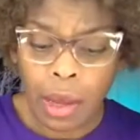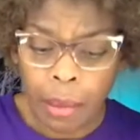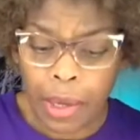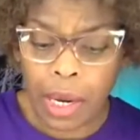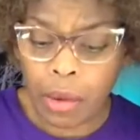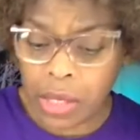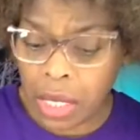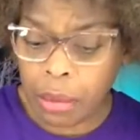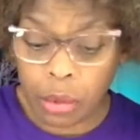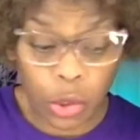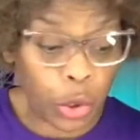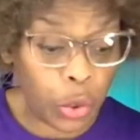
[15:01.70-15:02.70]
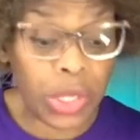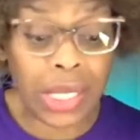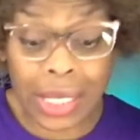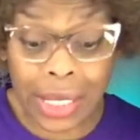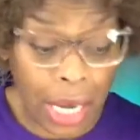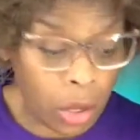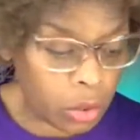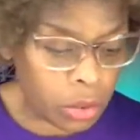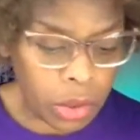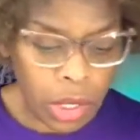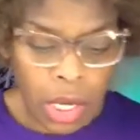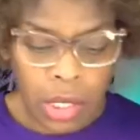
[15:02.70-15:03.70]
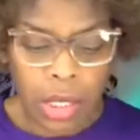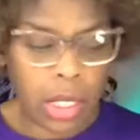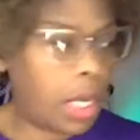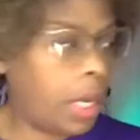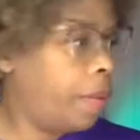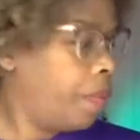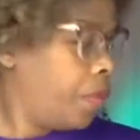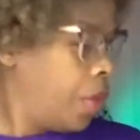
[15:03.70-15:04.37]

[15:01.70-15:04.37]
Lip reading: but I was able to sit down today.